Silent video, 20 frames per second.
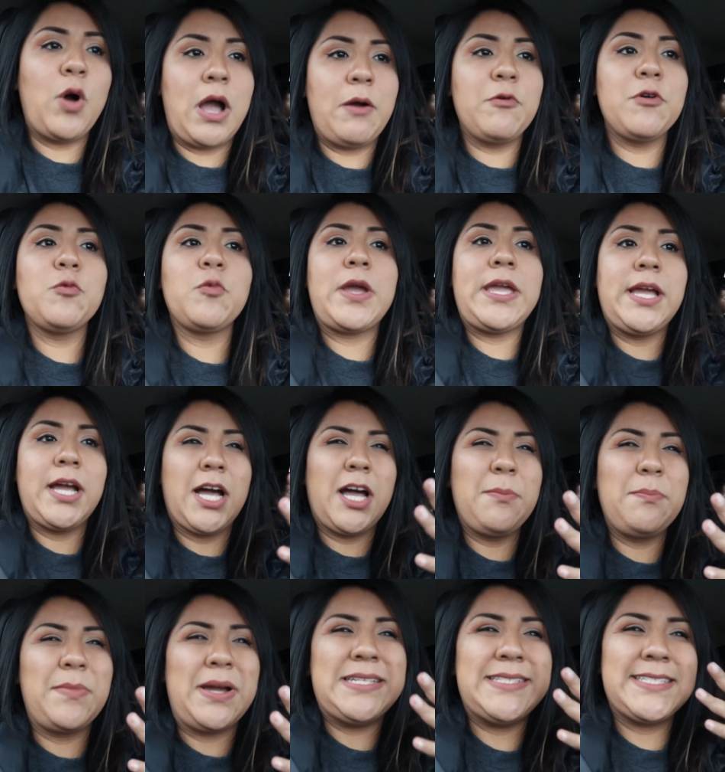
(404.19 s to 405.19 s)
I would wake
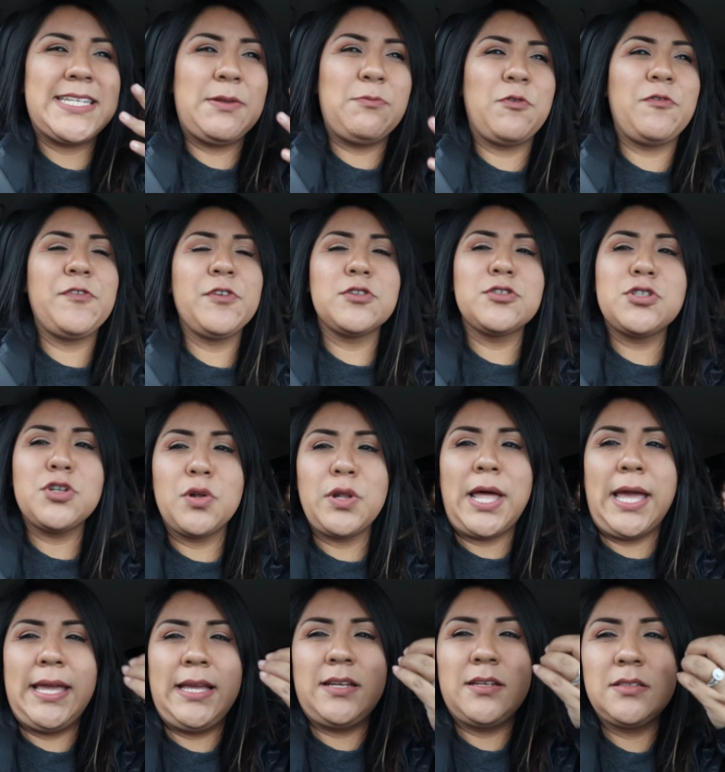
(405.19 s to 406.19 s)
up, my skin would feel so,
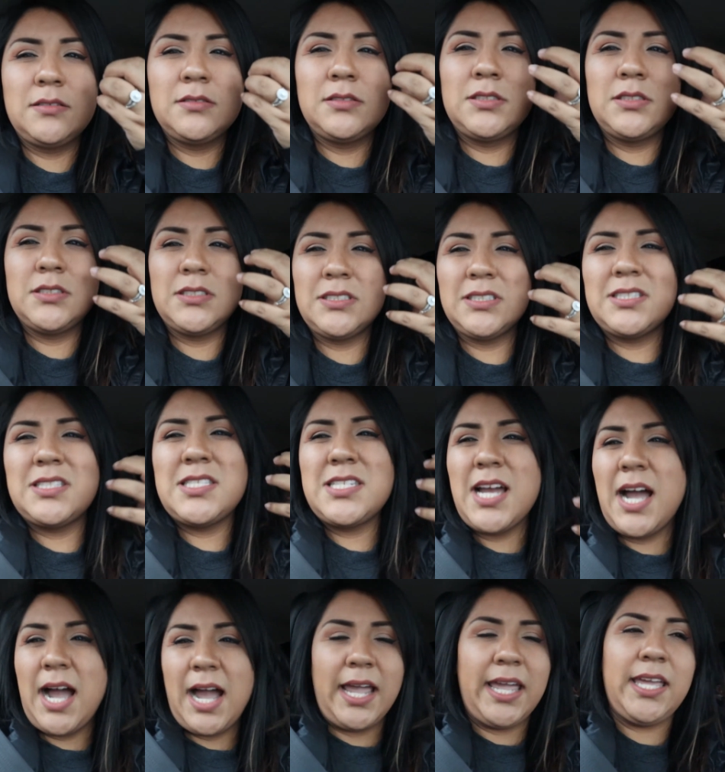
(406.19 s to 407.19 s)
like,
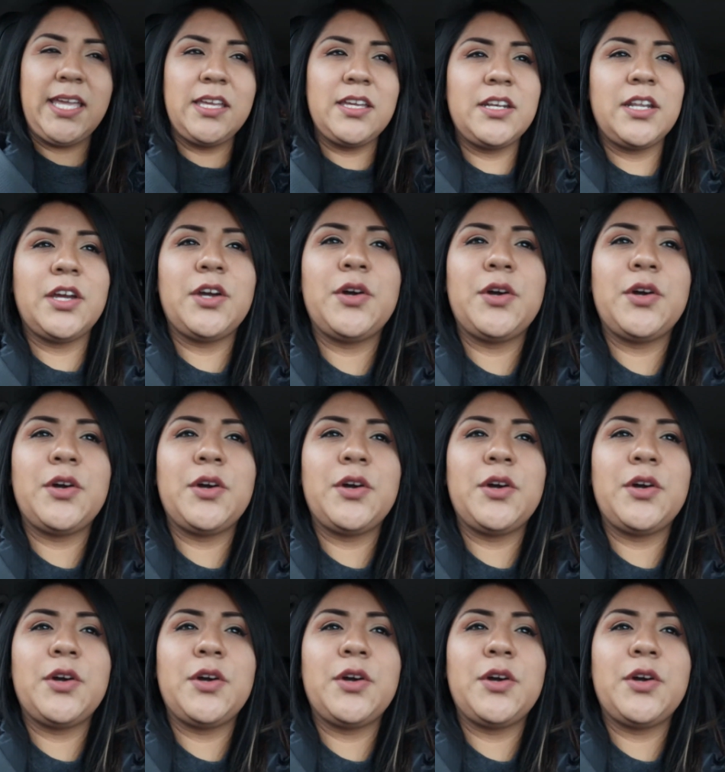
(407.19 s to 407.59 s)
tight, you